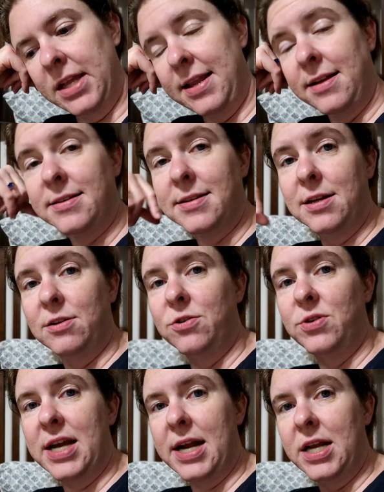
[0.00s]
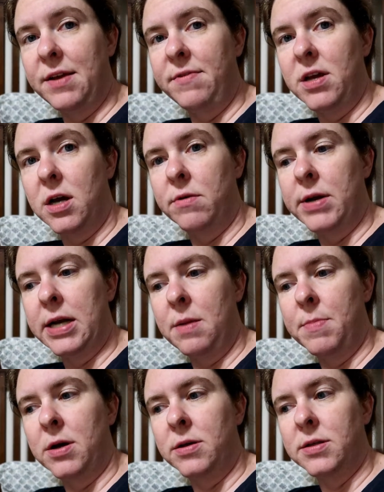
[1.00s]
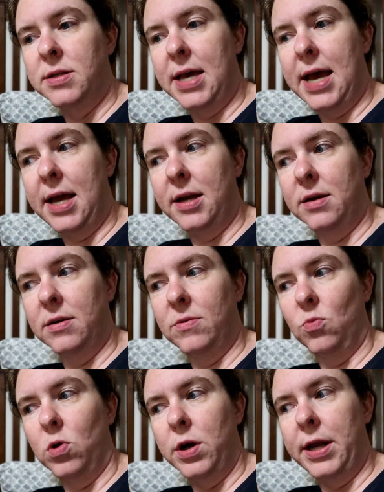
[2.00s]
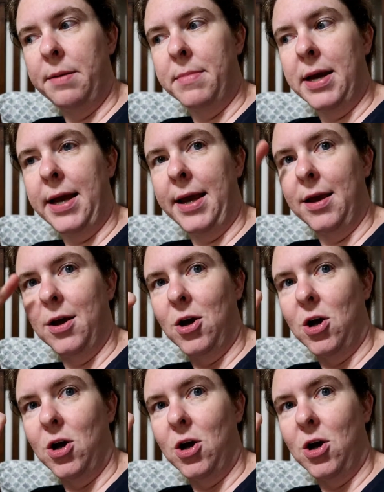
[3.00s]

And that doesn't include any of the unread emails that were in my